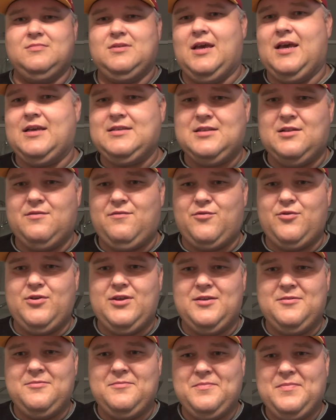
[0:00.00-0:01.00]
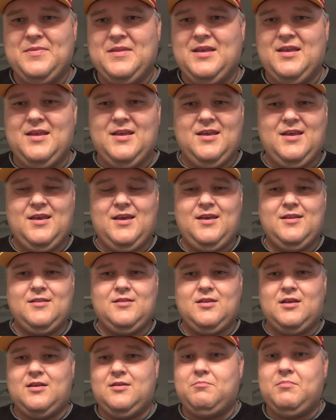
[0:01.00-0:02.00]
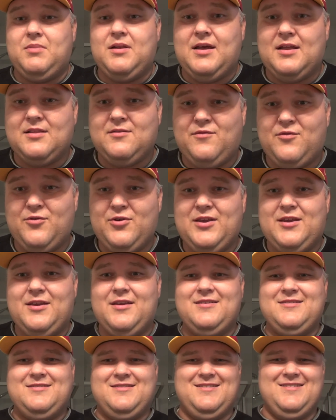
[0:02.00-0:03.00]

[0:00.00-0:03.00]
hassle free and blood free.